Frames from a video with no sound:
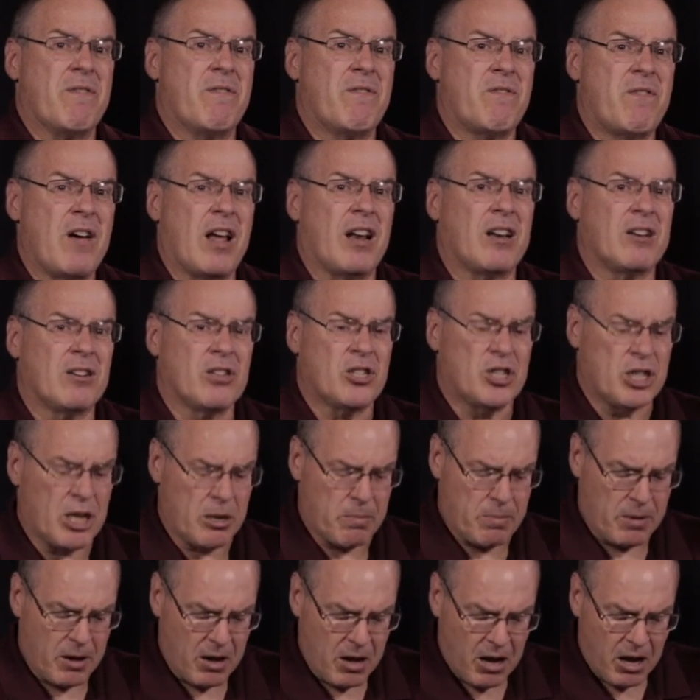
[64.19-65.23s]

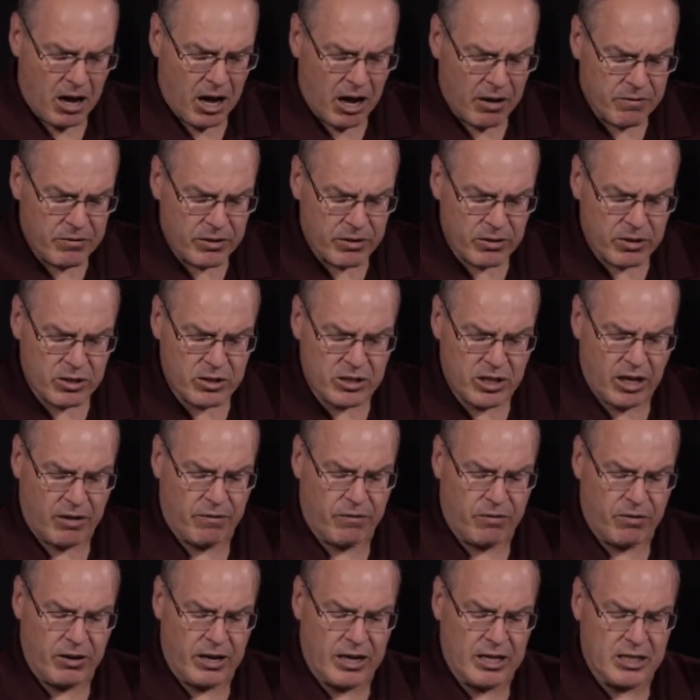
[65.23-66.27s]
fellowship of your
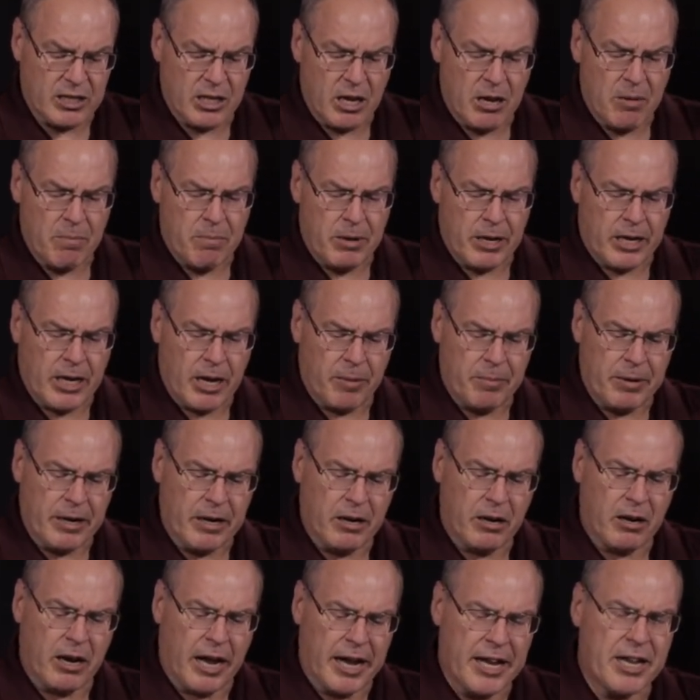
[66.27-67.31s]
sufferings, becoming
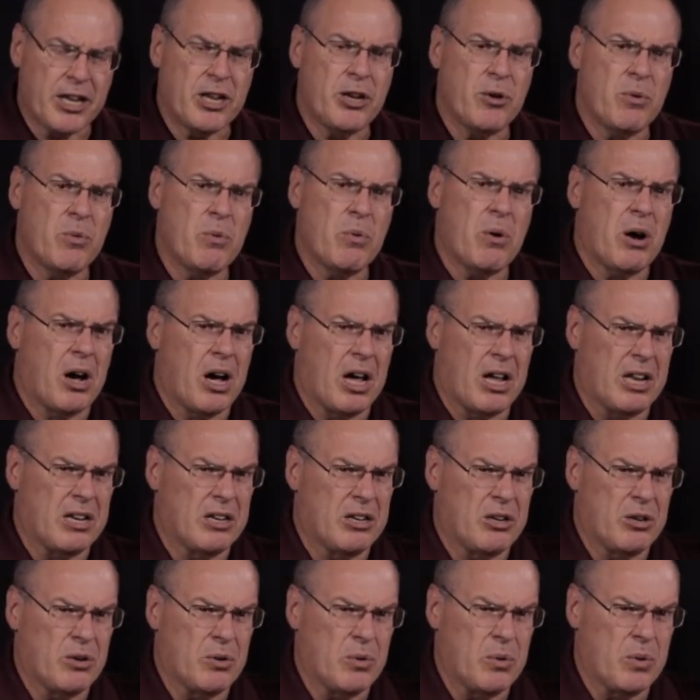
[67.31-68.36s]
like you
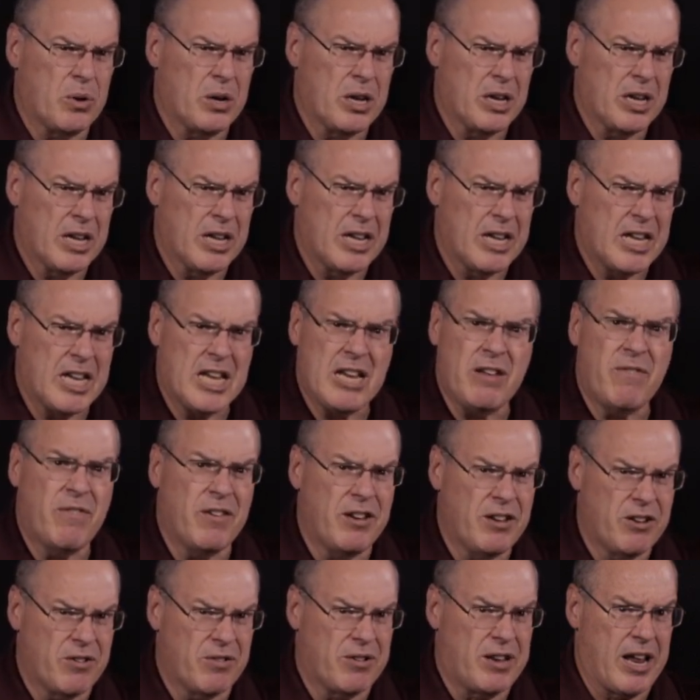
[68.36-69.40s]
unto
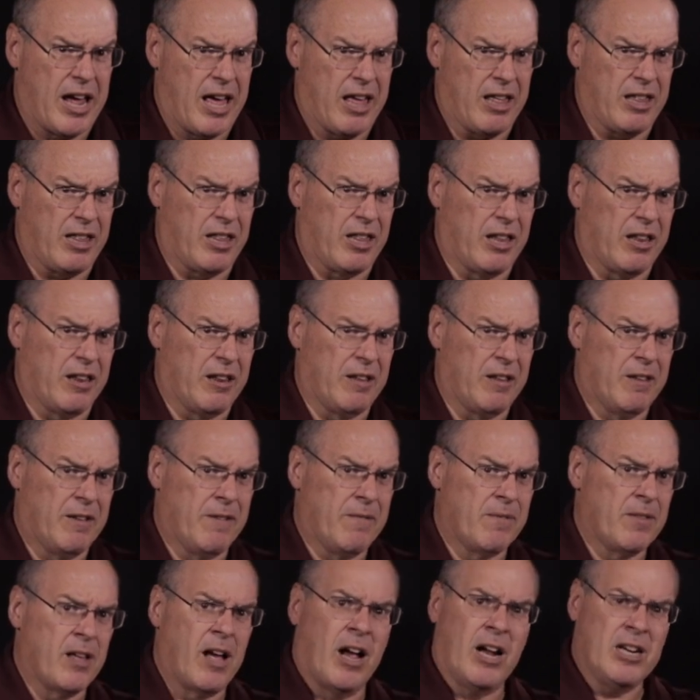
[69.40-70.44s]
even your death.
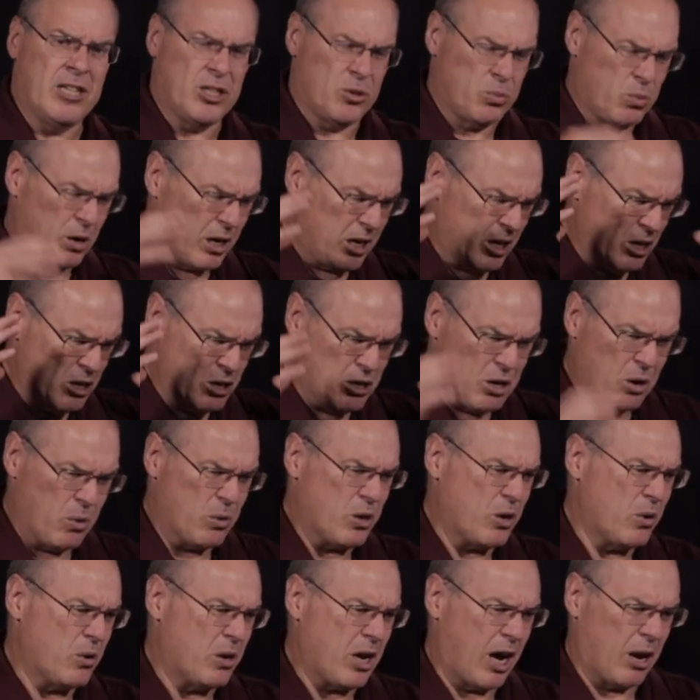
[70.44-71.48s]
I just want to know
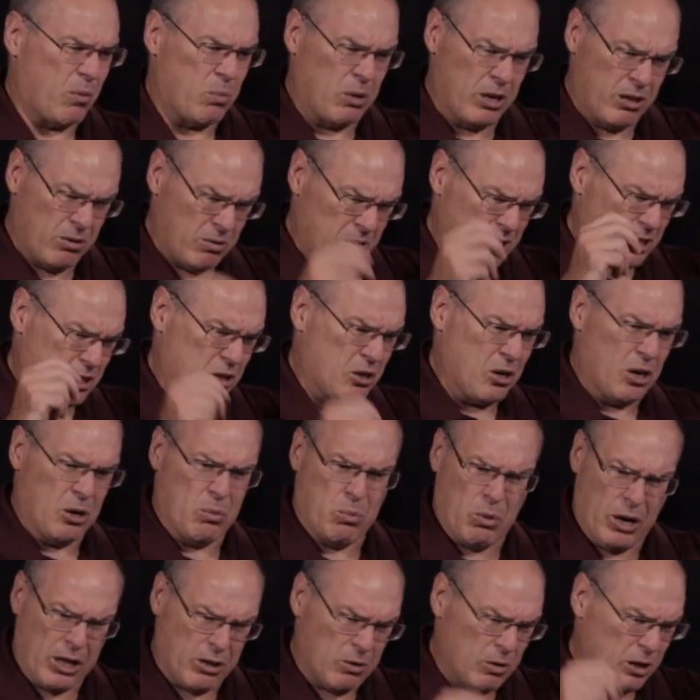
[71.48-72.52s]
you, God, whether it's good,
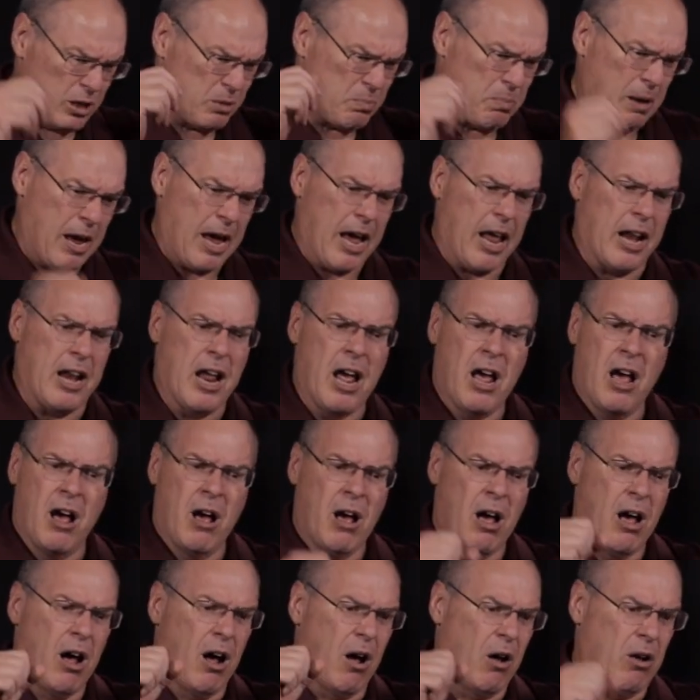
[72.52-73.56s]
whether it's bad.
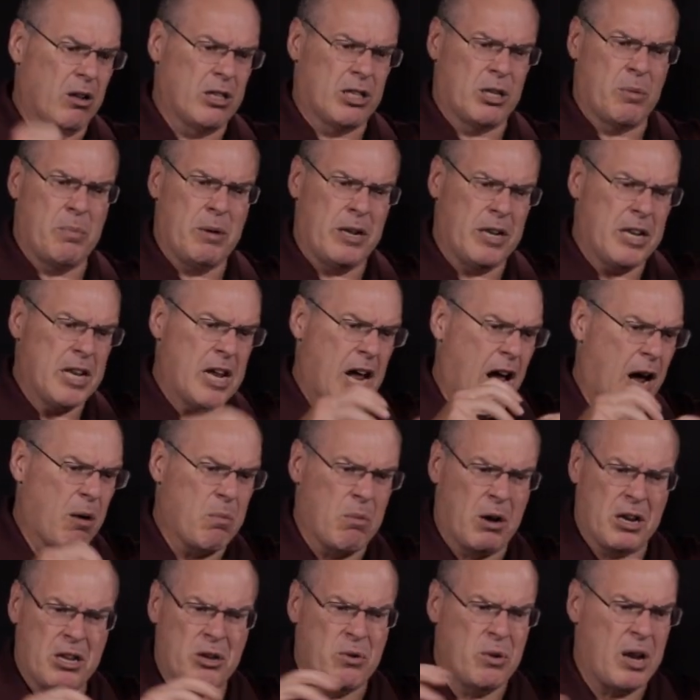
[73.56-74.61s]
Ultimately, I
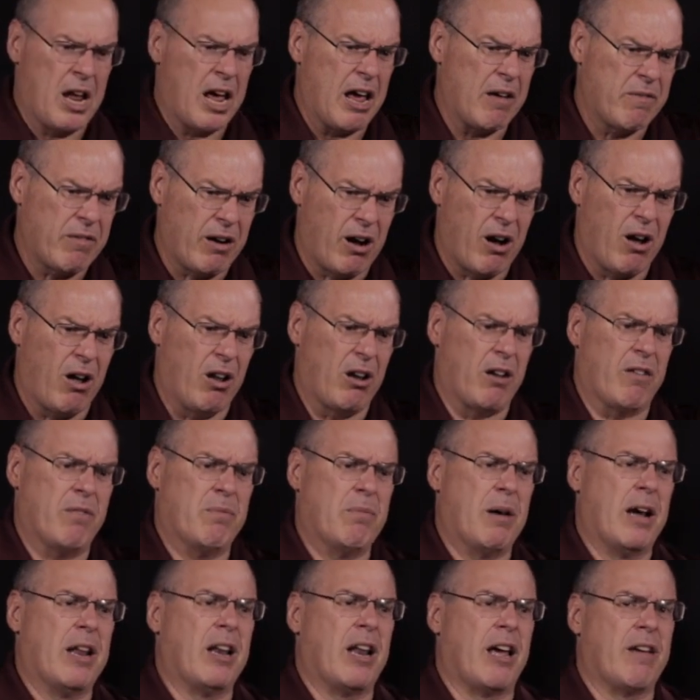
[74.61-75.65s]
want you to have all of
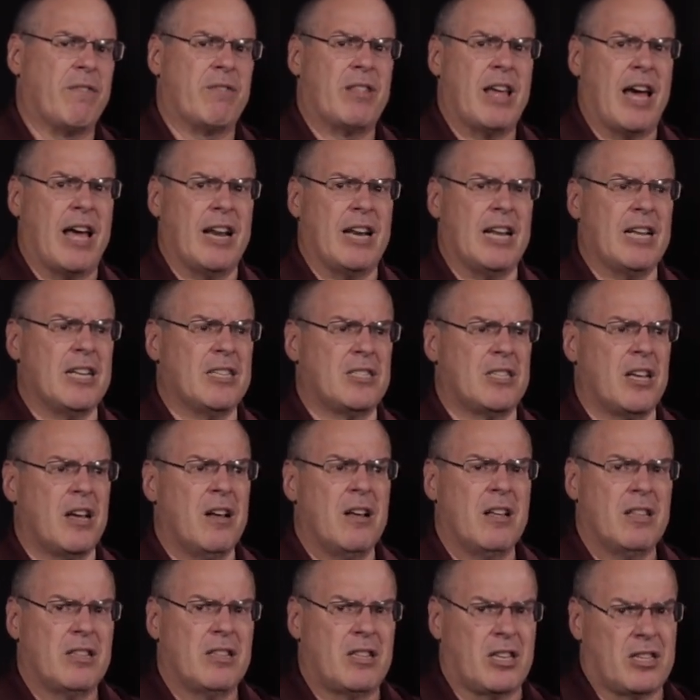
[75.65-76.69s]
my life. That is
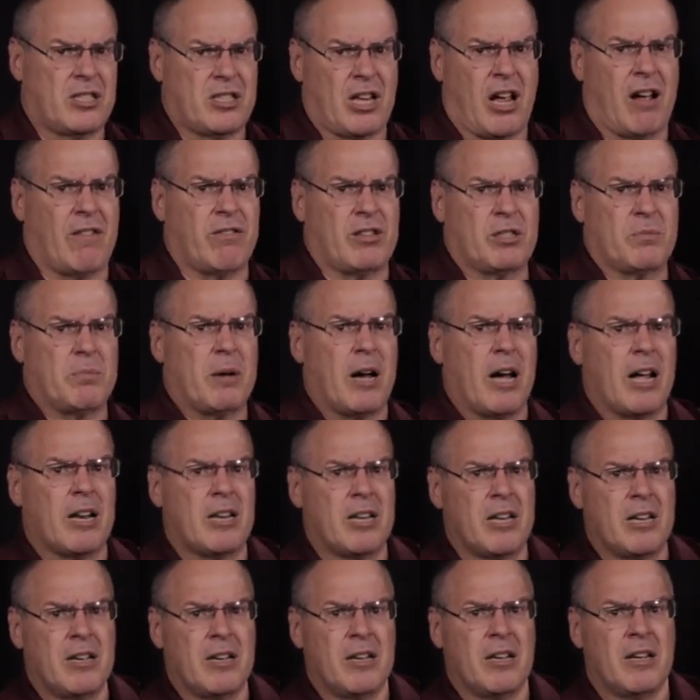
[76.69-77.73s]
the soft spot